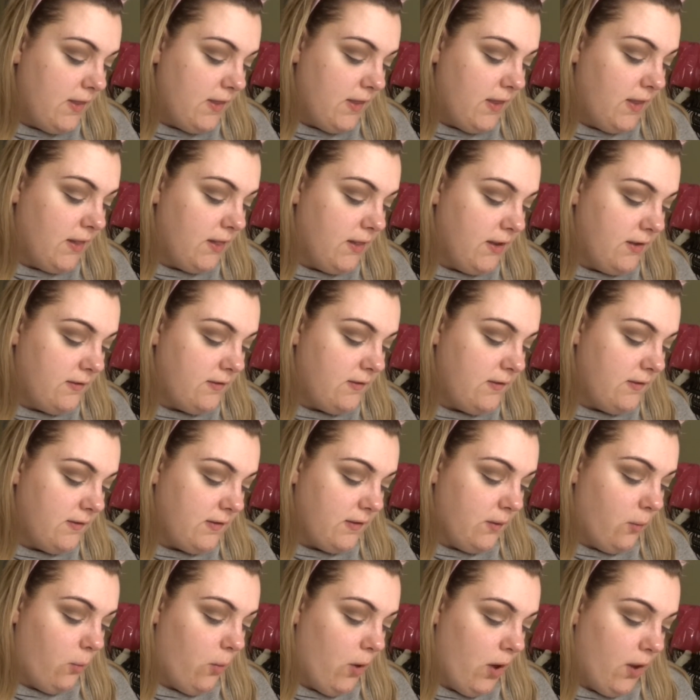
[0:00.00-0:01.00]
And this is
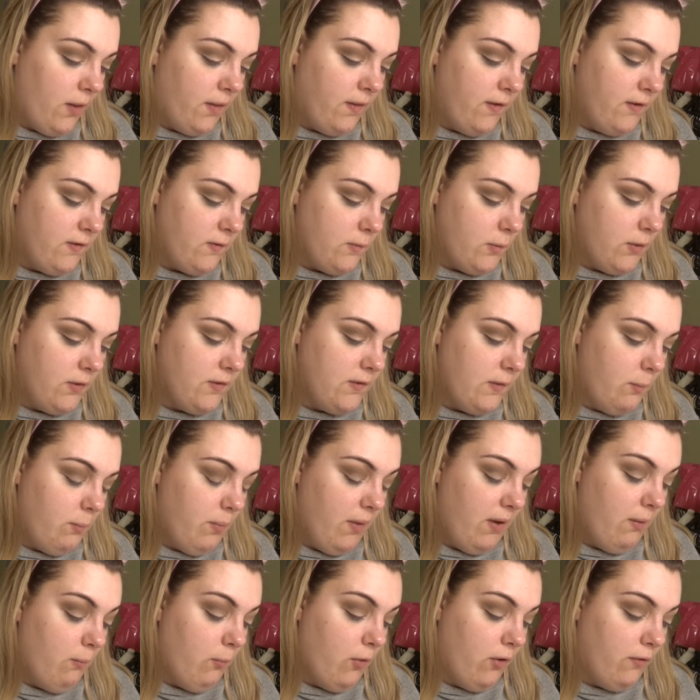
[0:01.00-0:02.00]
the one, this one's a
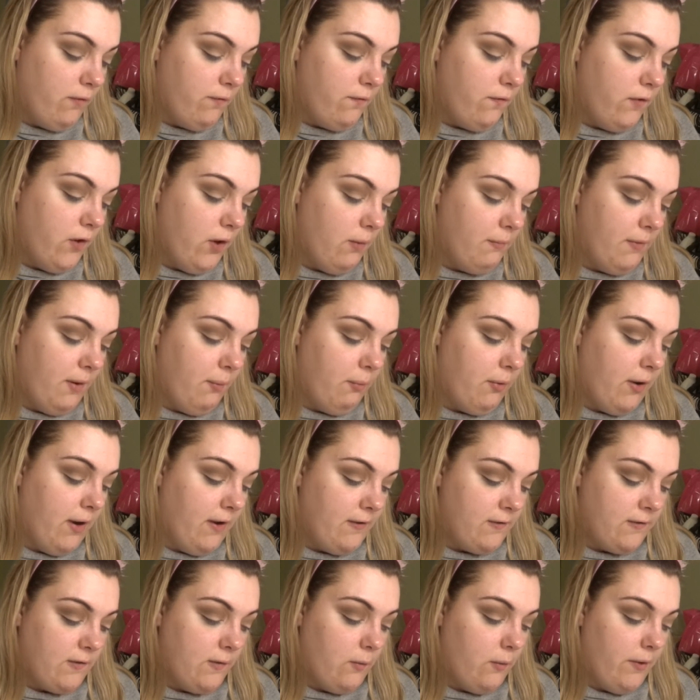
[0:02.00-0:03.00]
bit more firmly pressed,